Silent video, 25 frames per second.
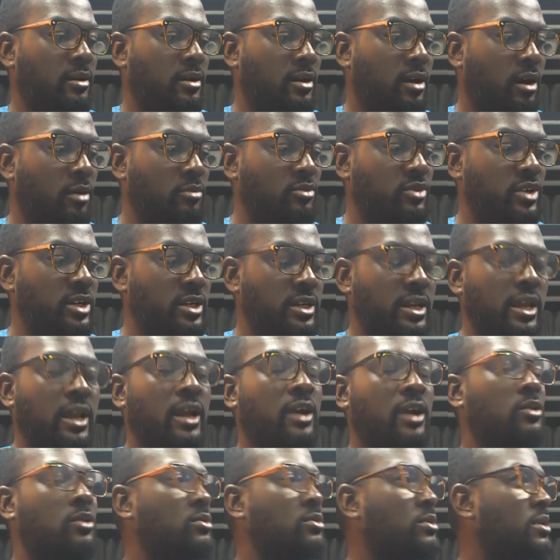Comrade
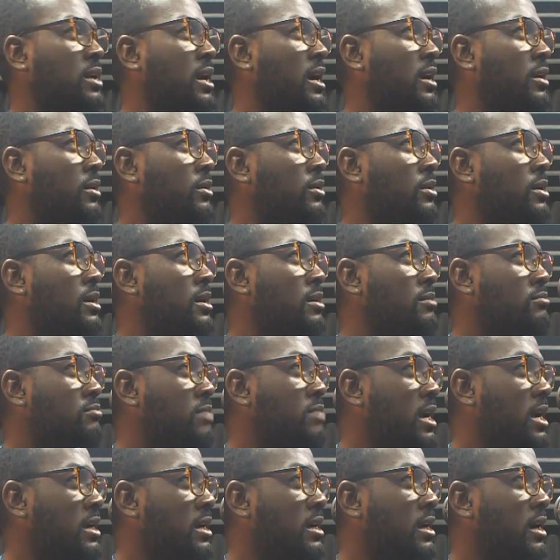Ekundayo
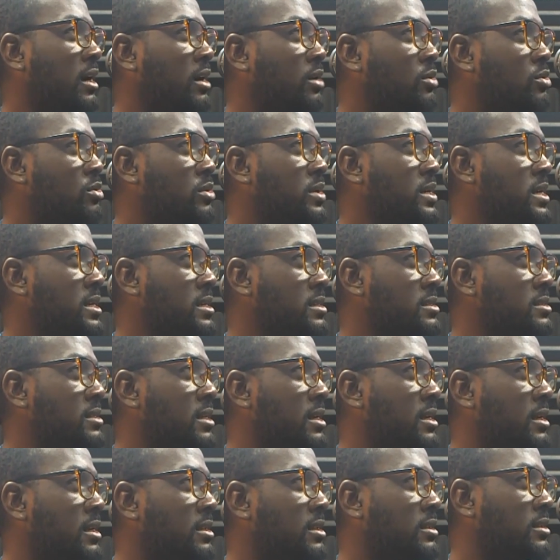Benga, who is
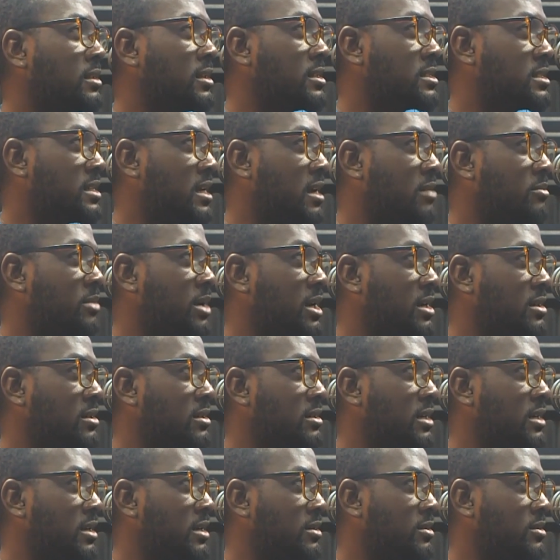the
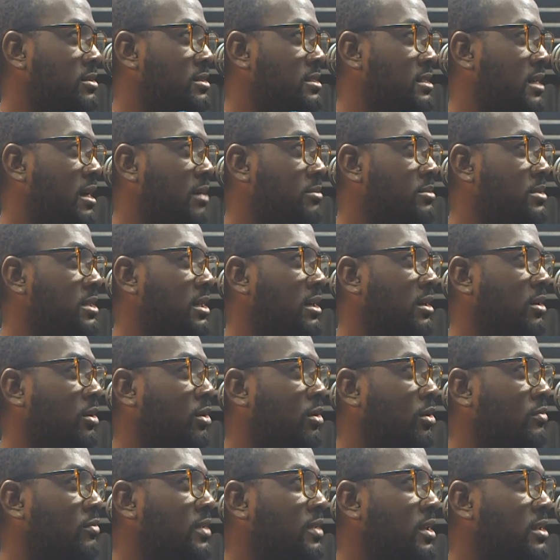chairman, Lagos chapter
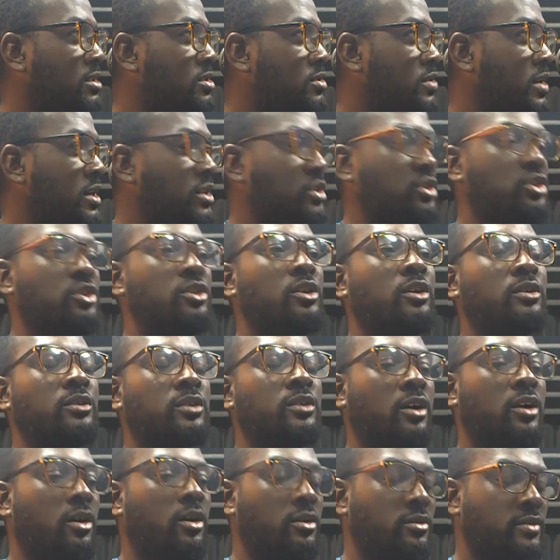of the Trade Union
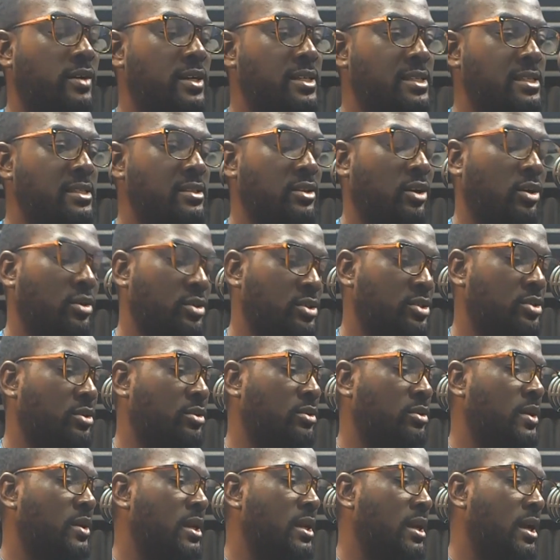Congress. He's
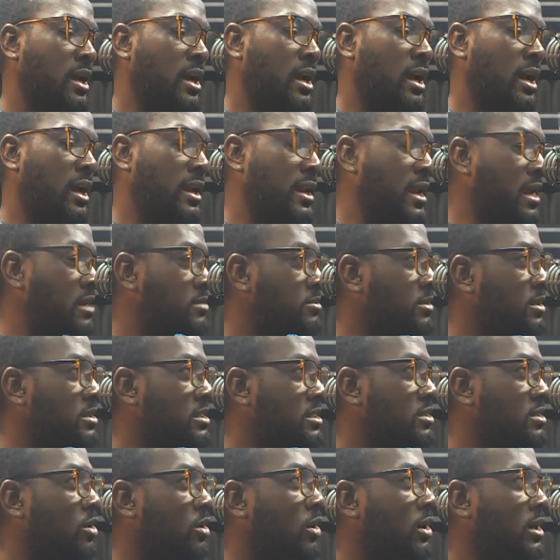also an
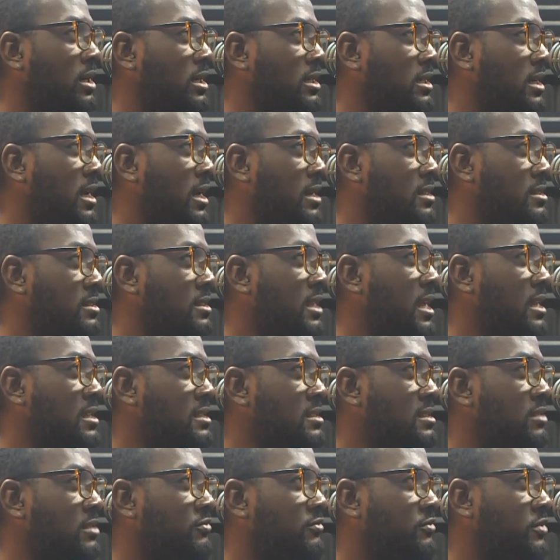expert in oil and gas.
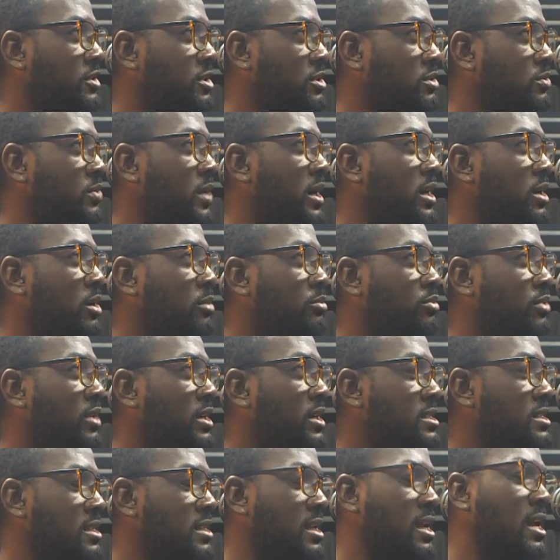That's the field where he
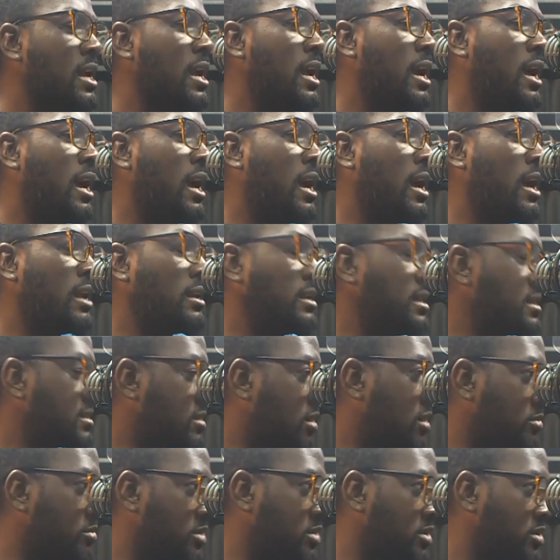operates. Let's
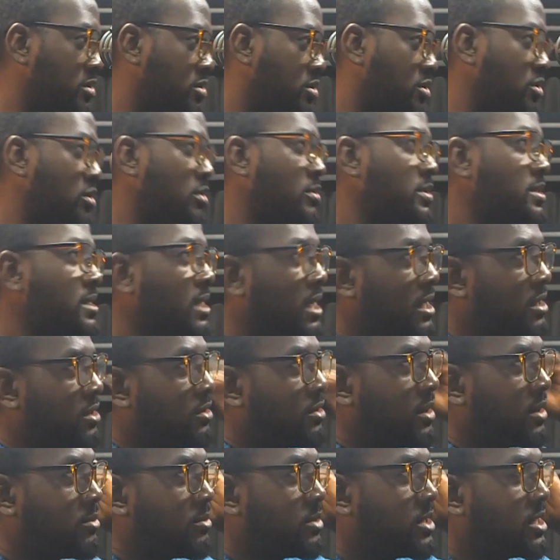come to the studio, Mr.
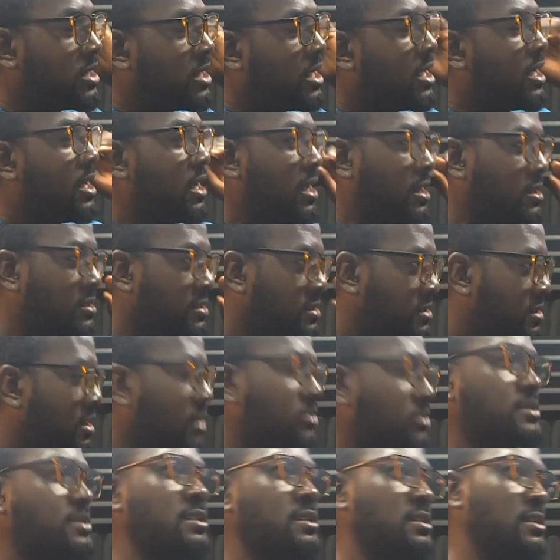Aderemi.
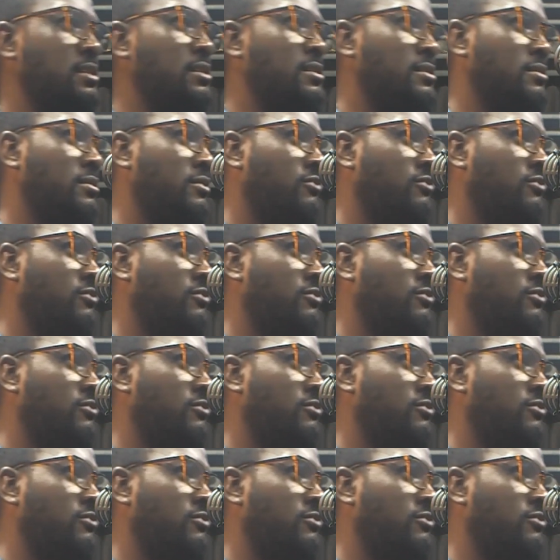Subsidy,